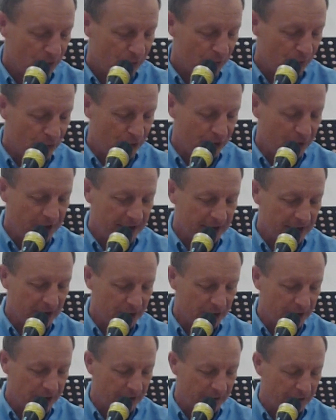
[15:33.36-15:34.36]
Rudy
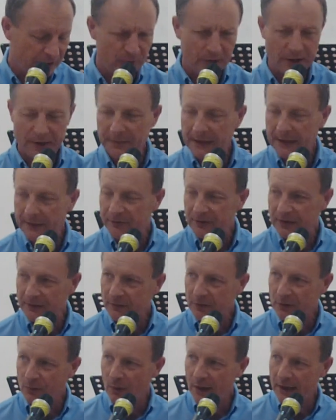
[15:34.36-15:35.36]
alluded to, I perhaps
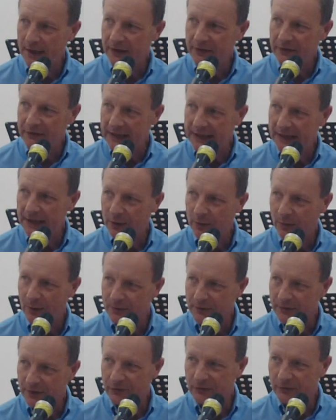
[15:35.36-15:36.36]
didn't quite exactly
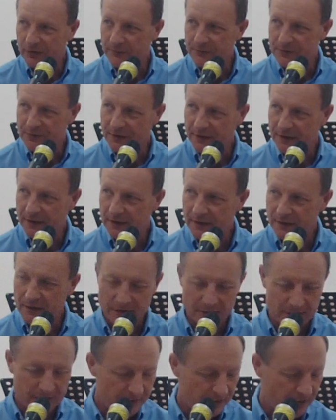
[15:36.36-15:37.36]
quote this scripture
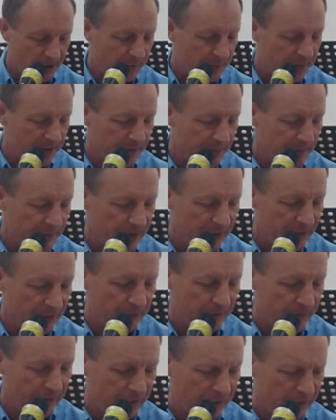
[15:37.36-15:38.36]
earlier on, but it's
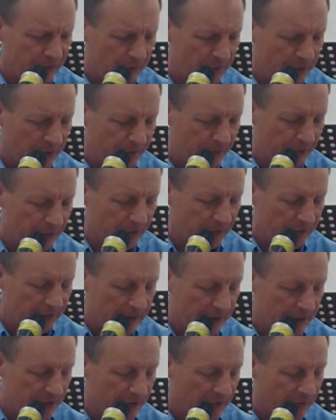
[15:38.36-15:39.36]
very similar, if not
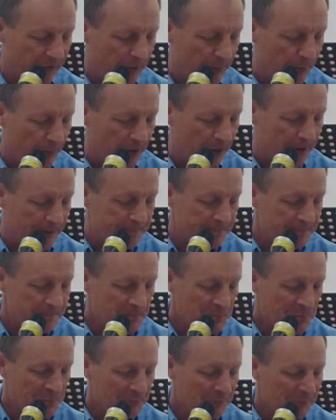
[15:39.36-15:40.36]
exactly the same one.
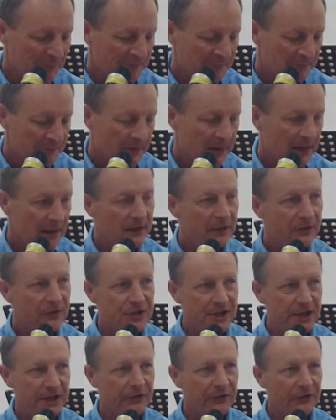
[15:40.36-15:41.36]

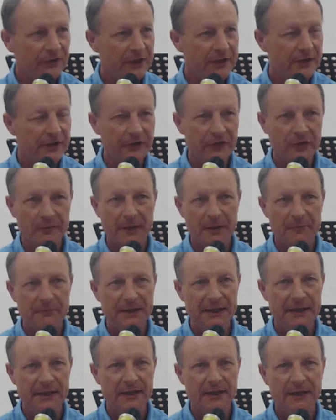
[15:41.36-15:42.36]
Jesus said this about
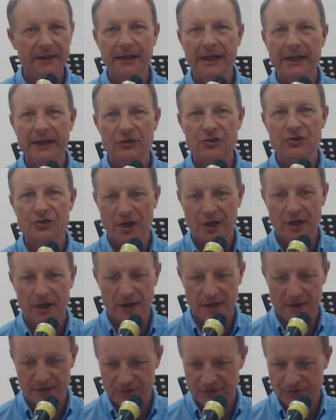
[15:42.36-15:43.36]
being in
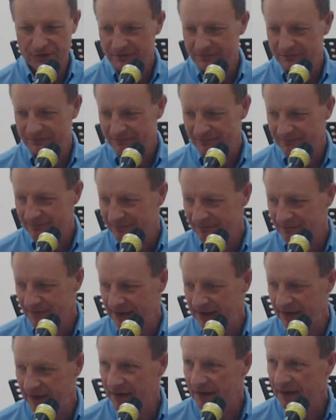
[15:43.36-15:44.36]
charge.
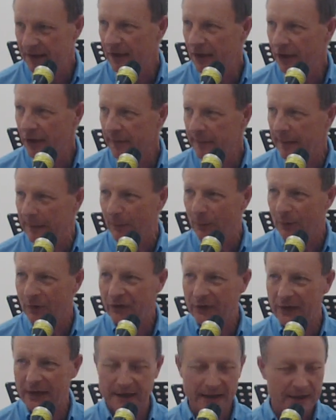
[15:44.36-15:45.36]
Right? And a lot of people would
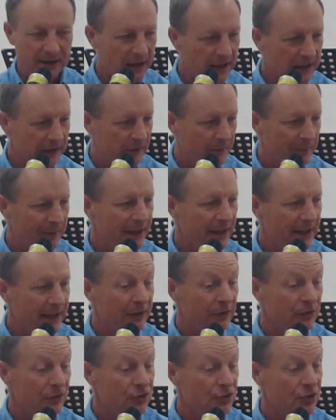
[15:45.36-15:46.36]
say they'd like to be
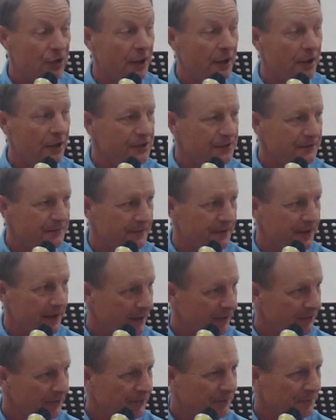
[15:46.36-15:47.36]
in charge of
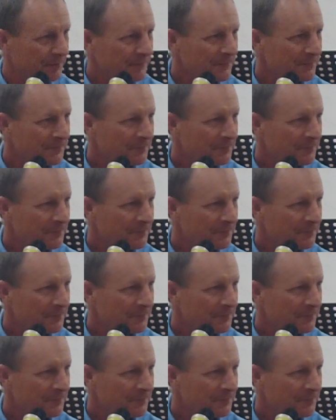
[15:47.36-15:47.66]
things.